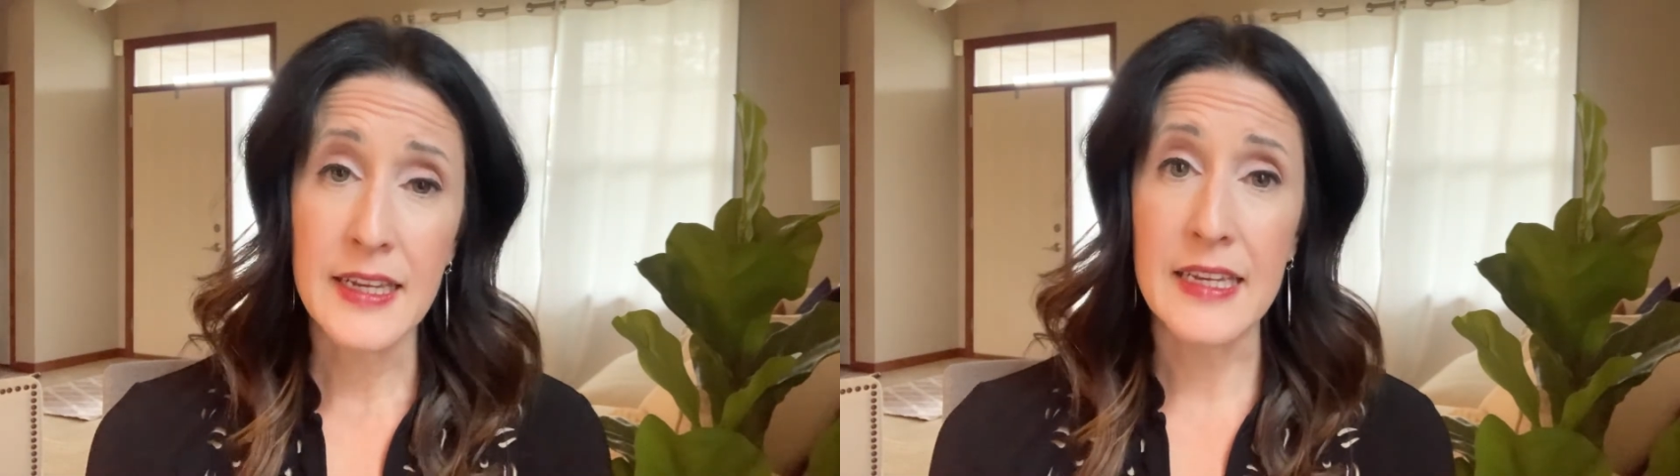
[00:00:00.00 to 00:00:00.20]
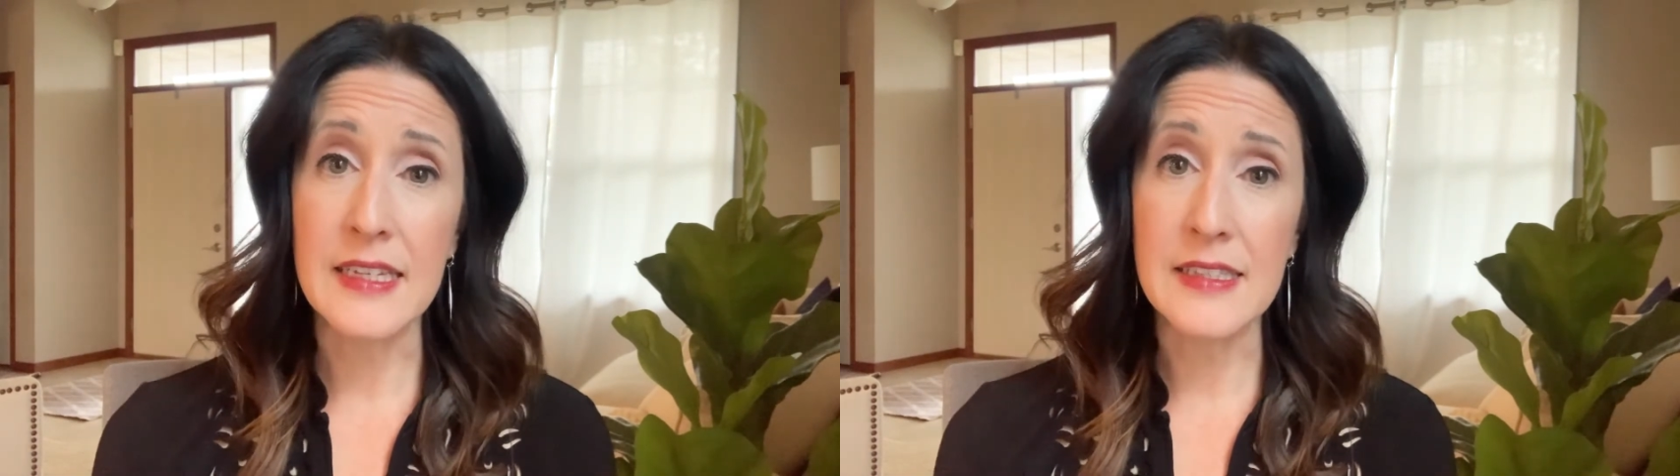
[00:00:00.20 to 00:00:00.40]

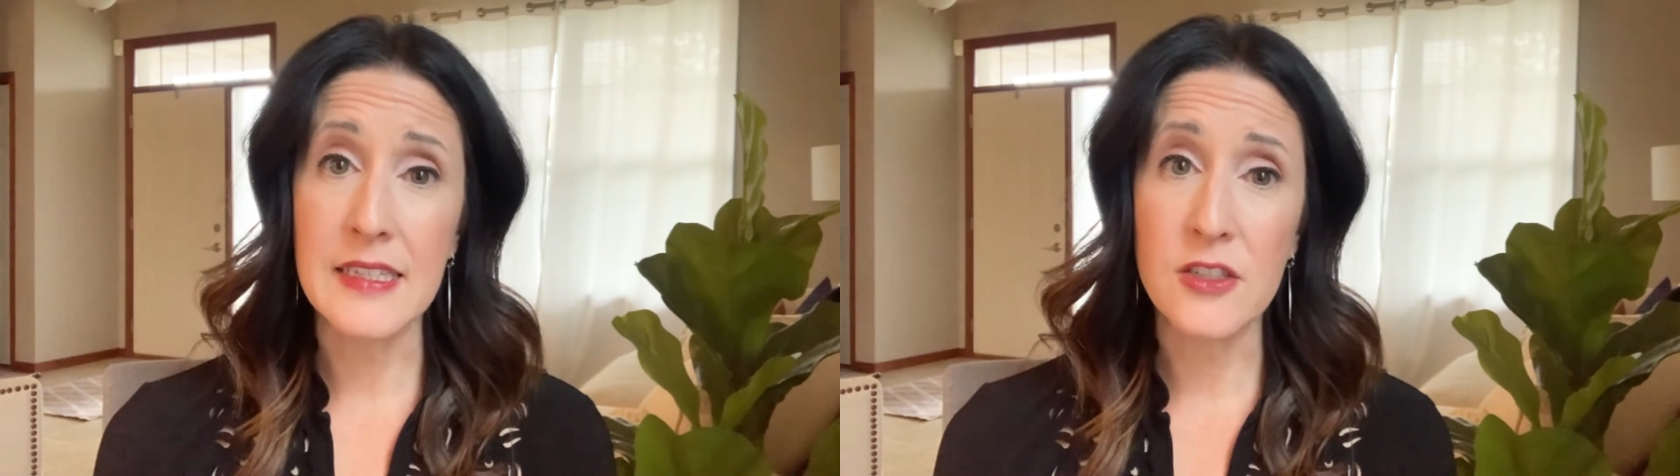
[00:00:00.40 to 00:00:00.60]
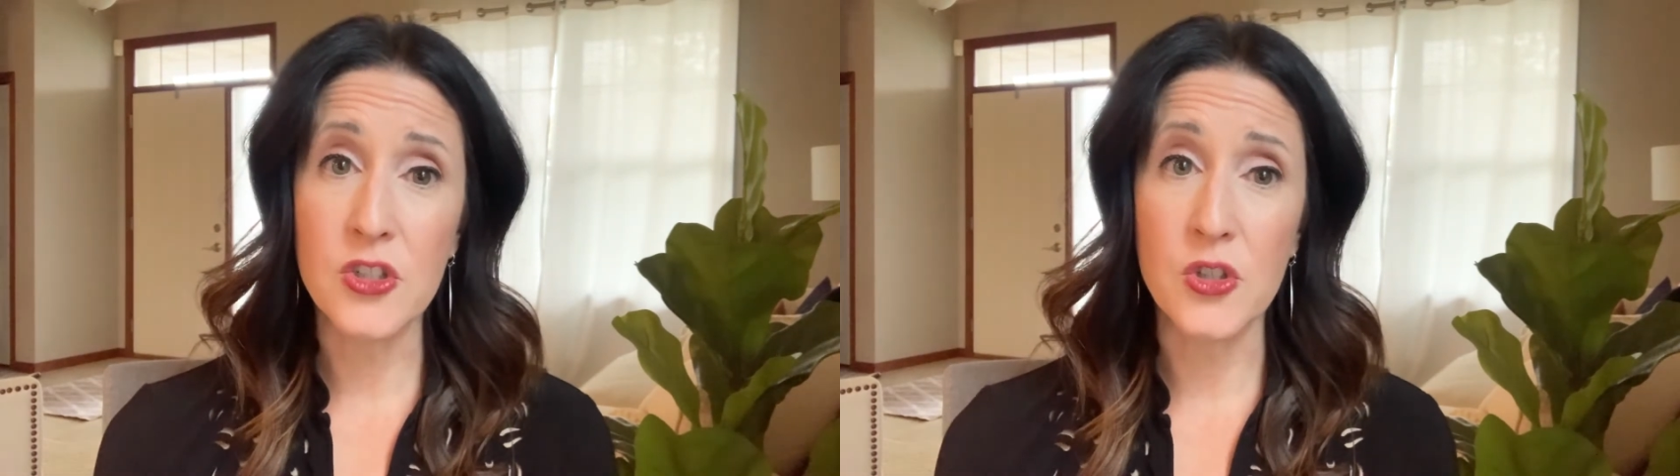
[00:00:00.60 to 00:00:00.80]
Is
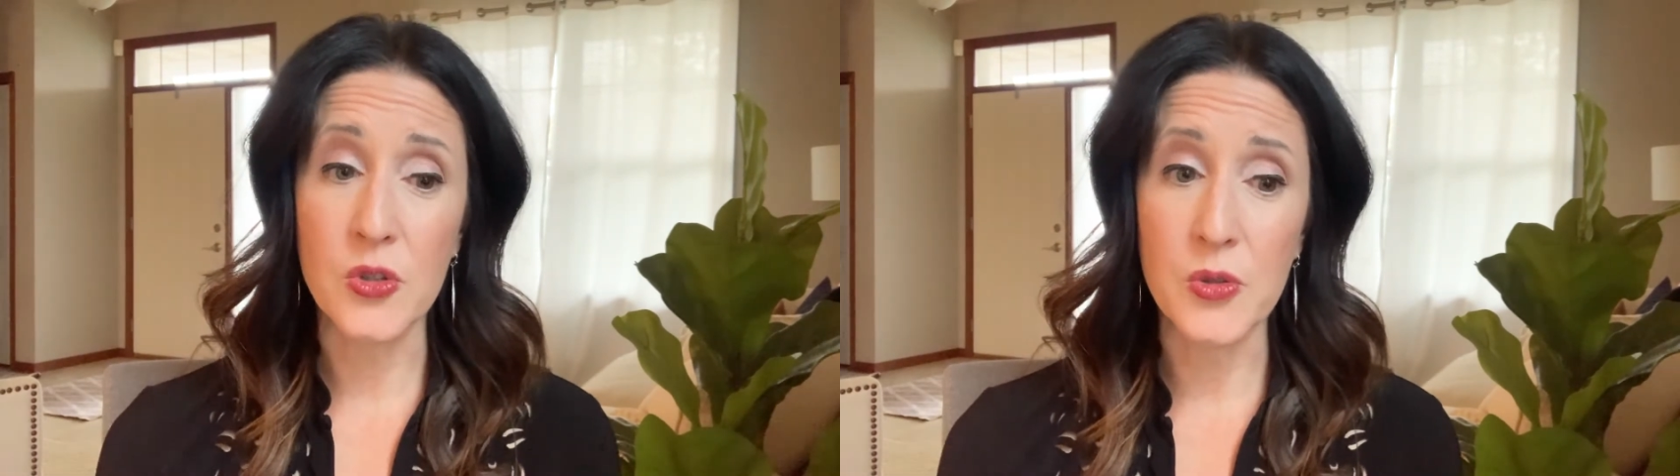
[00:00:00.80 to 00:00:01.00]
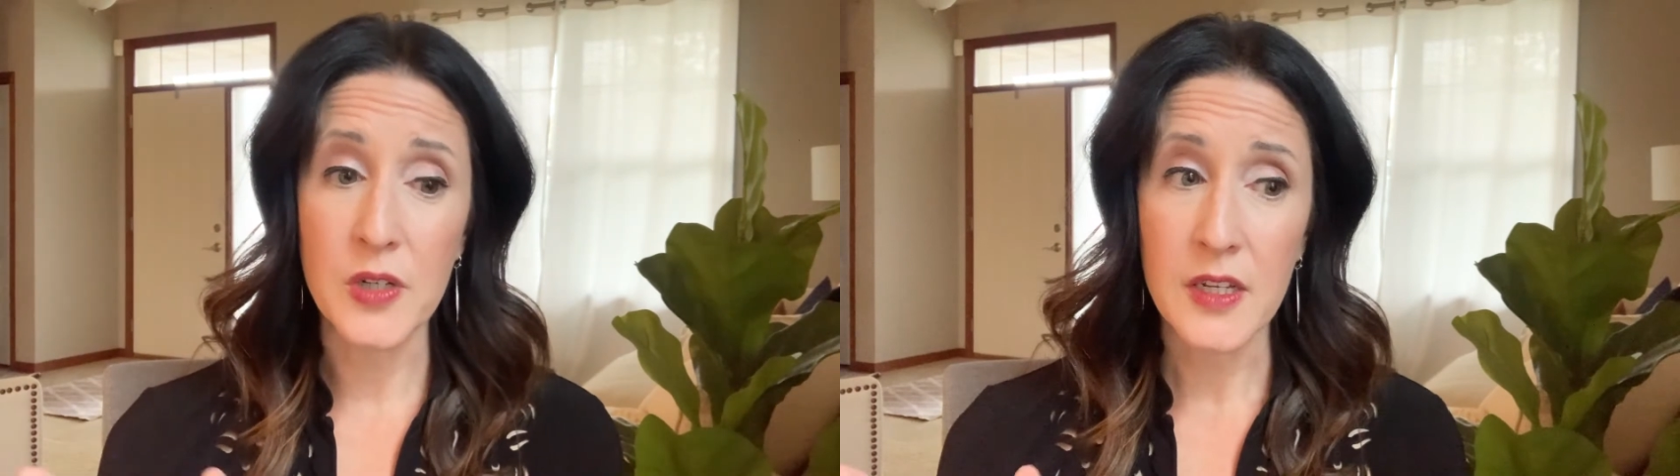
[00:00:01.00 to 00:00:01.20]
it
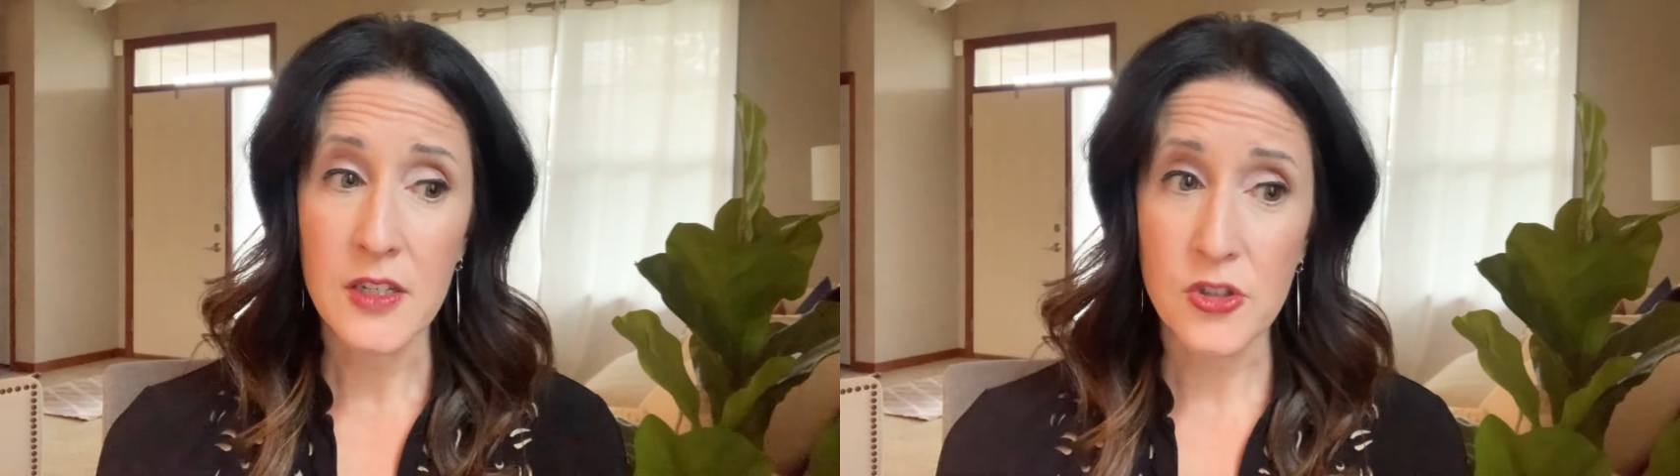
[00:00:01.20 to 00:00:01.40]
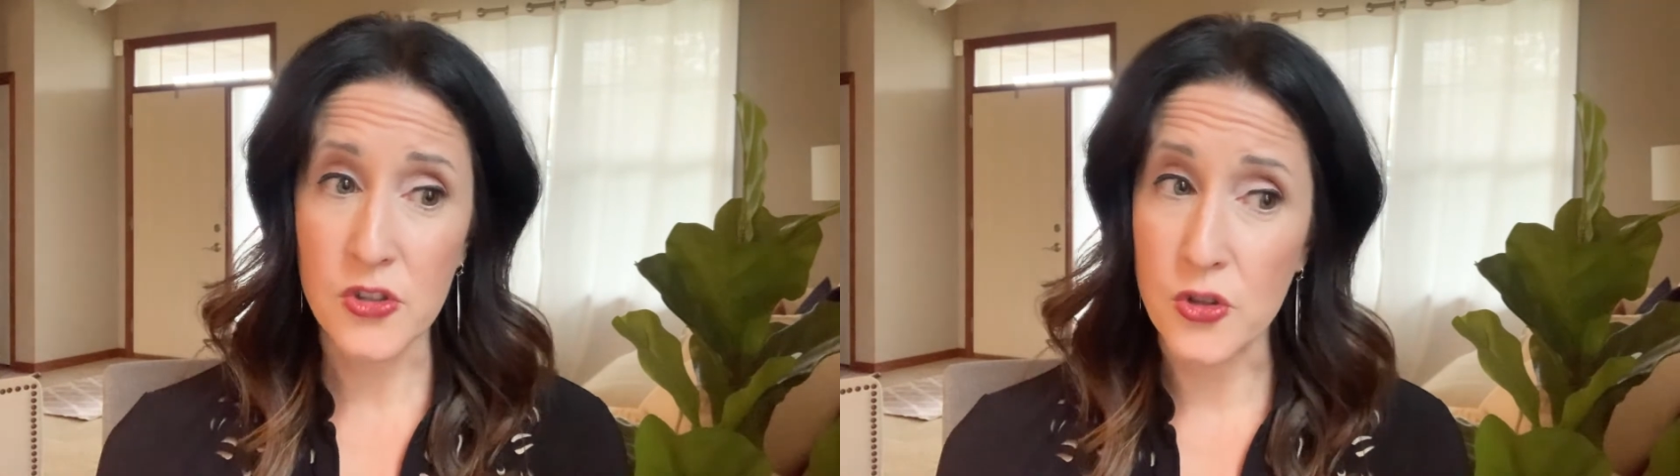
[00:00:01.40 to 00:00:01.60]
to
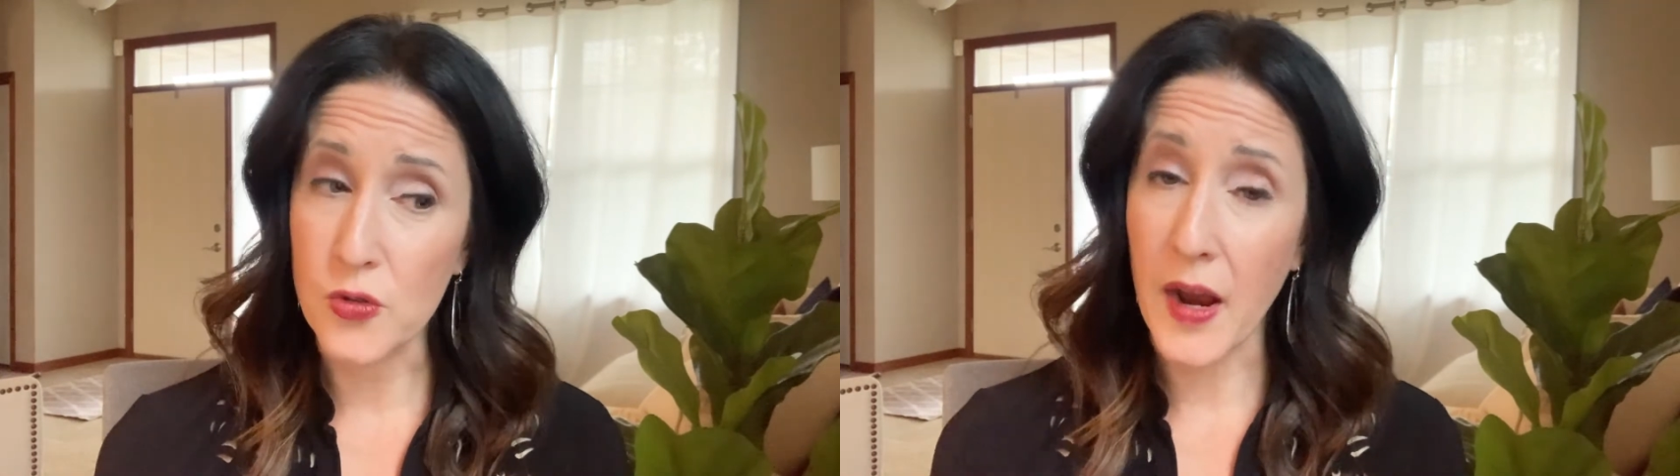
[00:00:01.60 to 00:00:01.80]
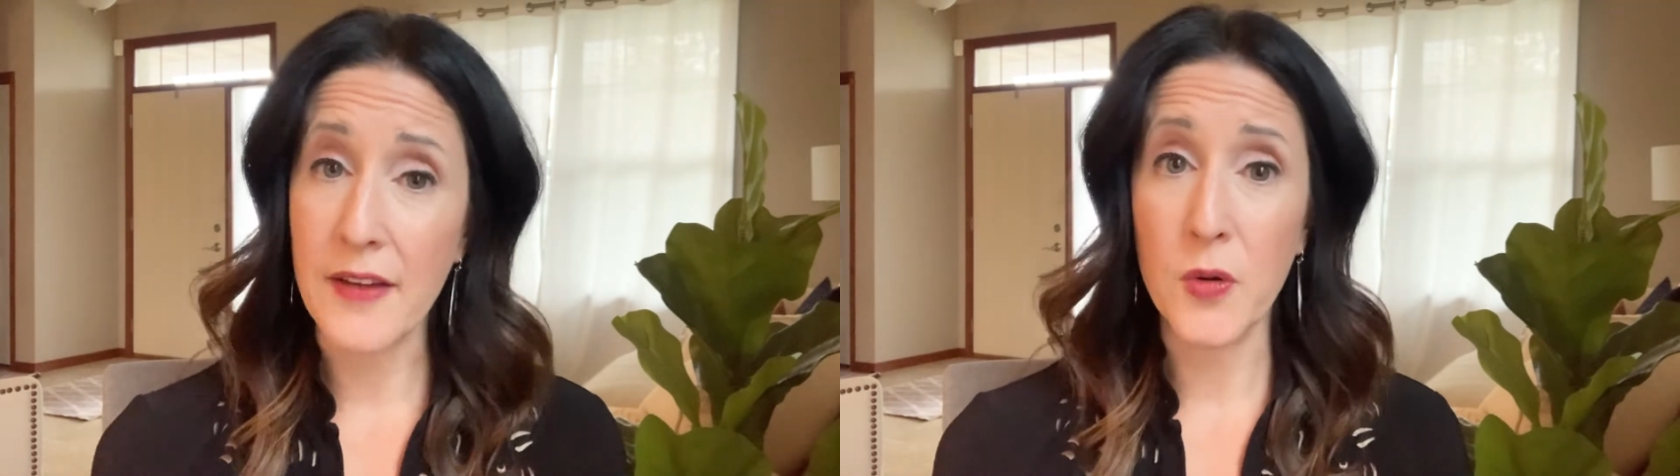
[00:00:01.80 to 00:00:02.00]
just
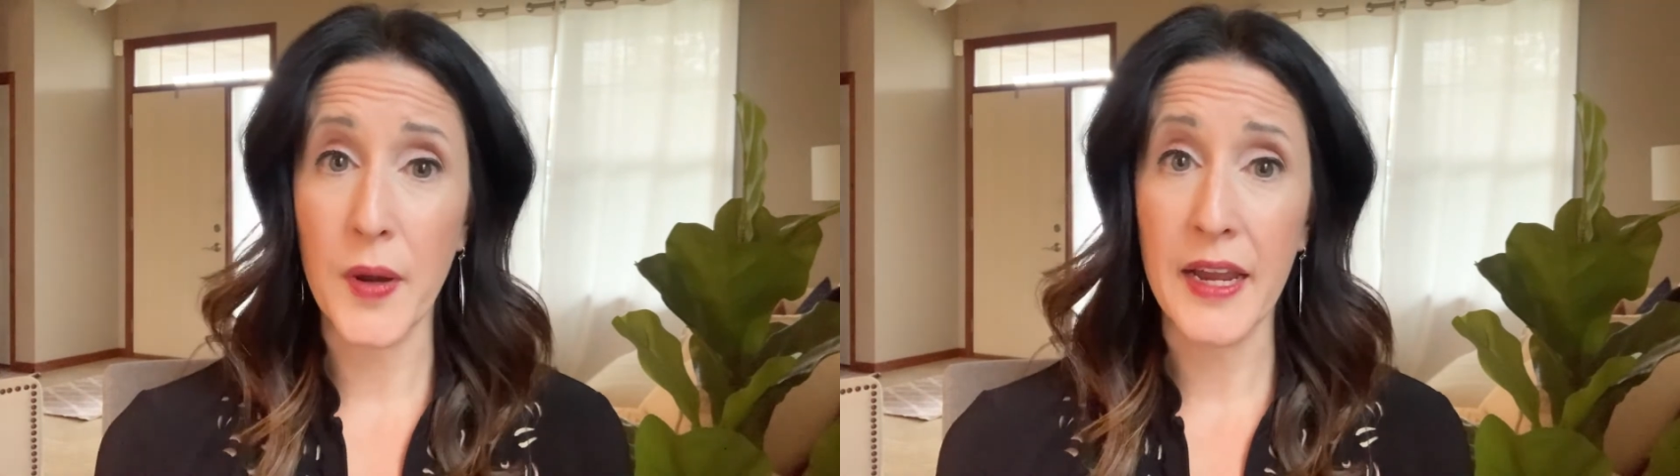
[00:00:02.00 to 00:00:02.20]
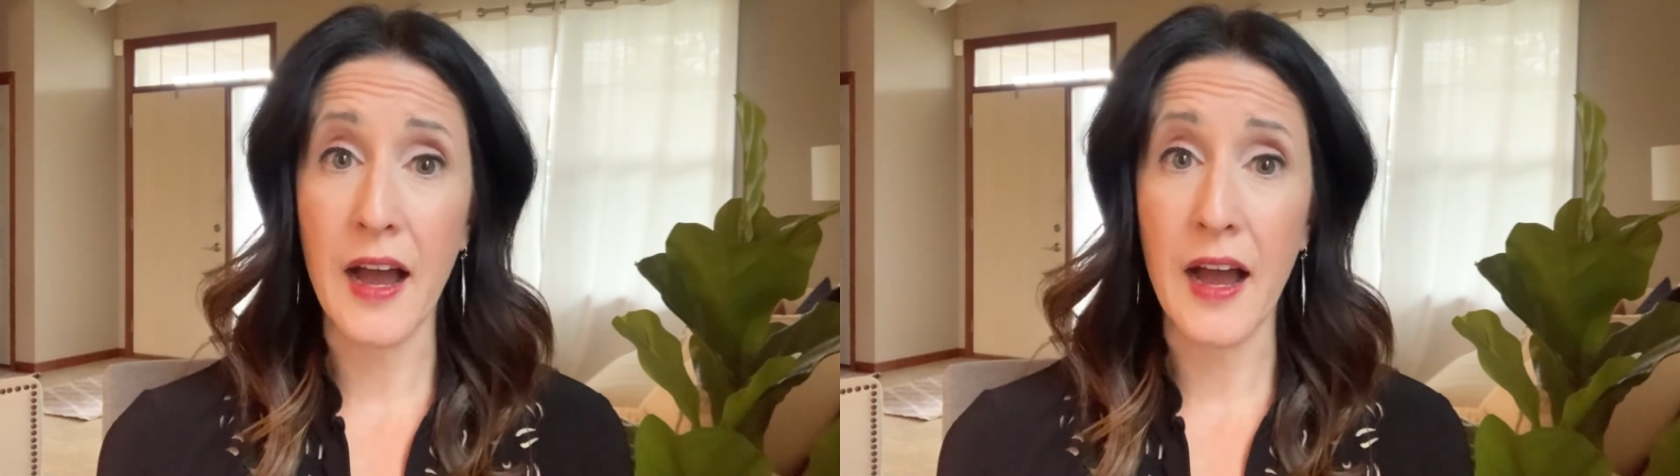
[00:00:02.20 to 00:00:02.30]
drive away